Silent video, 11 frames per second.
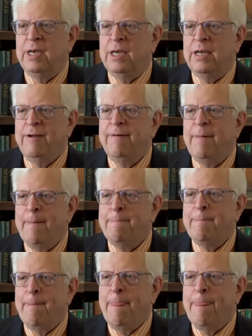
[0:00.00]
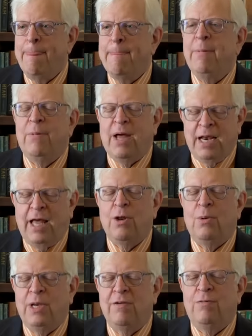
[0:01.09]
And you don't live your life with that. Right. I
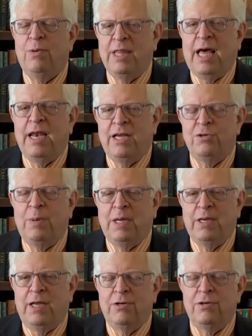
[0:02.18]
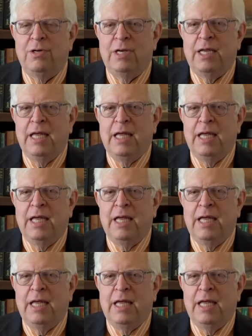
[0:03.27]
don't live with that expectation.